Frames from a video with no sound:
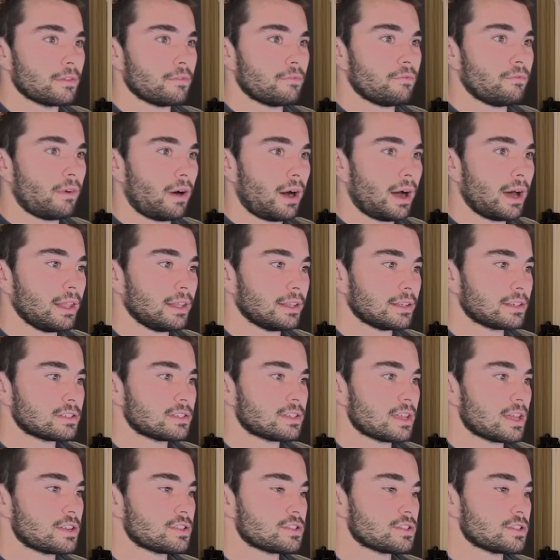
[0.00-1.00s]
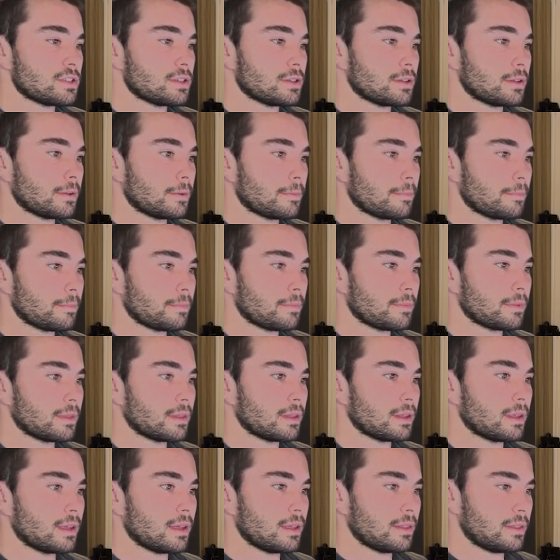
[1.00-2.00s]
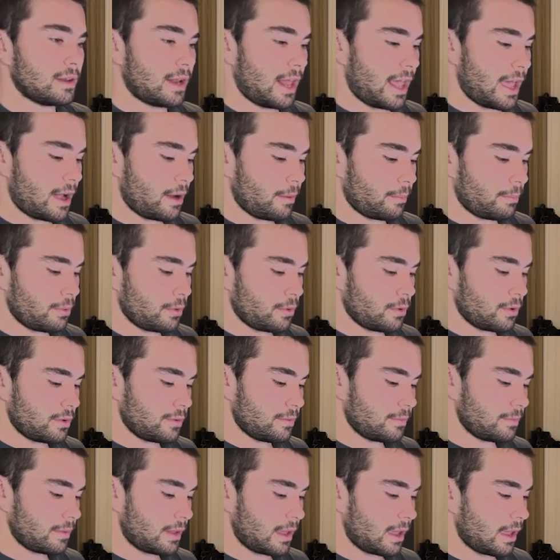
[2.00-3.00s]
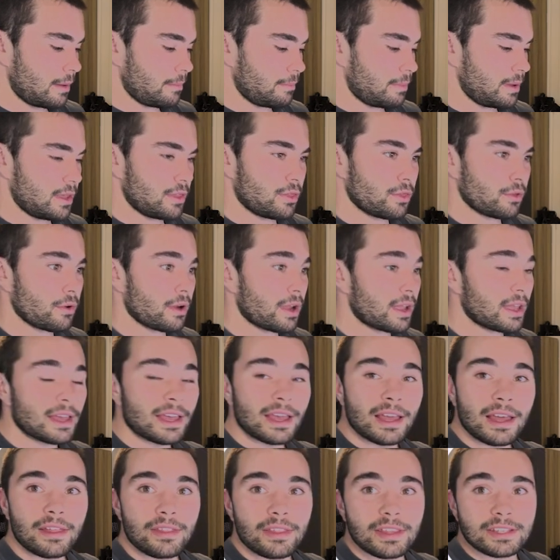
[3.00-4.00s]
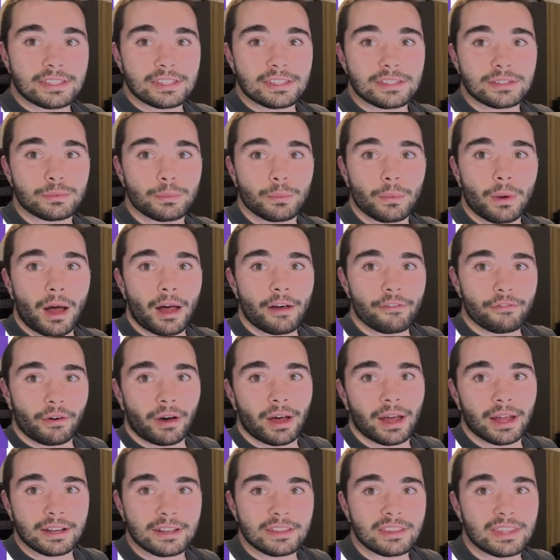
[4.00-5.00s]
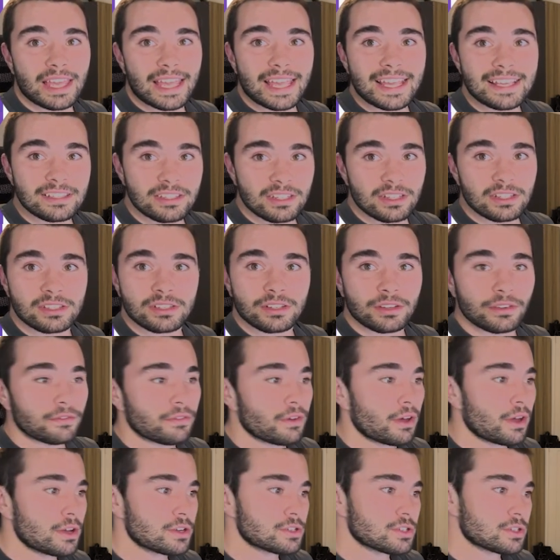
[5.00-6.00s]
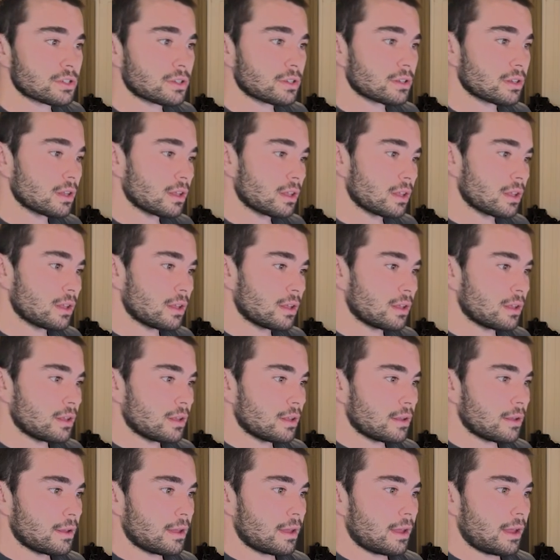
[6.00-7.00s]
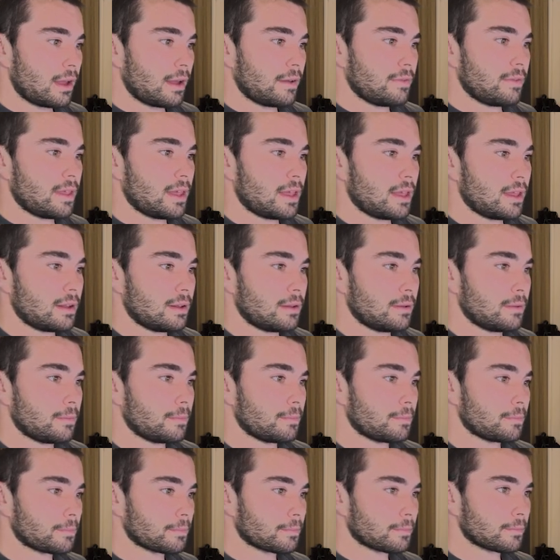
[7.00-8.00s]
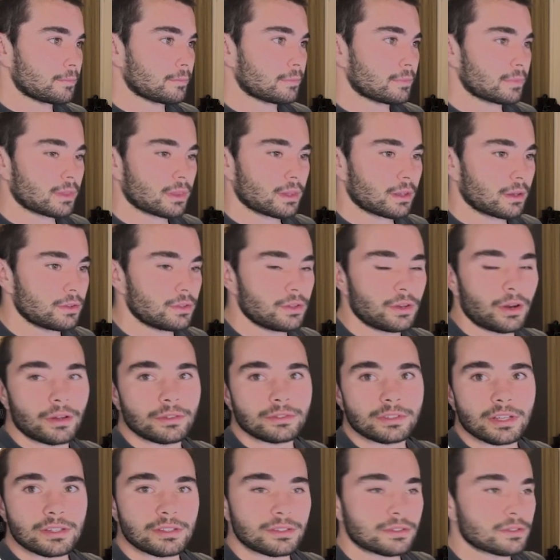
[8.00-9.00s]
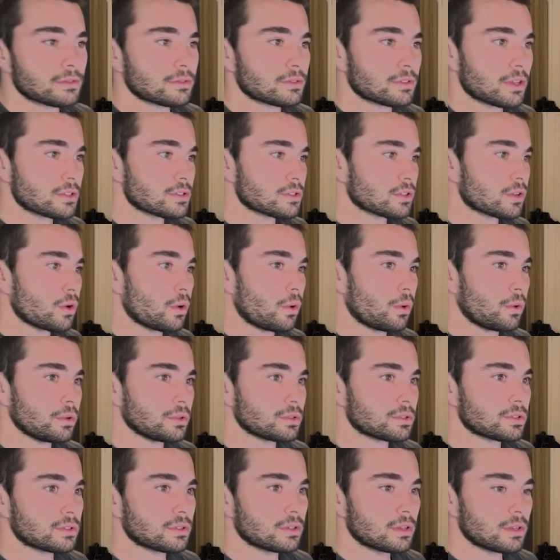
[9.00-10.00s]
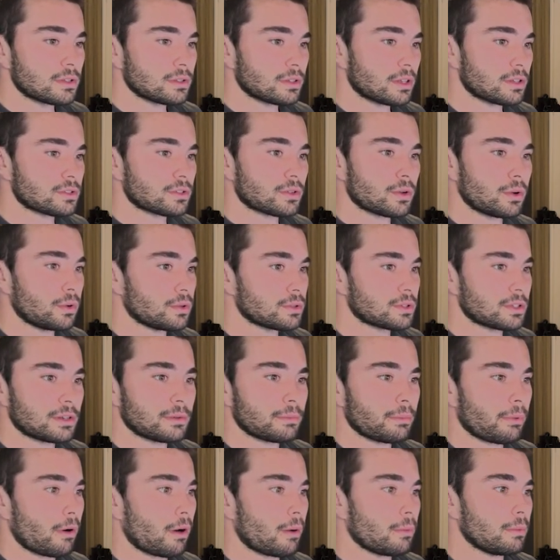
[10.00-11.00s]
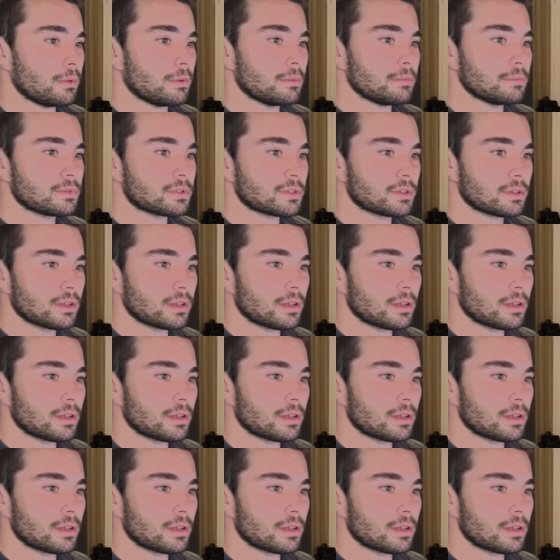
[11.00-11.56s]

file extension and output MP3. This is, I find, the easiest conversion. And then, it doesn't cause any problems,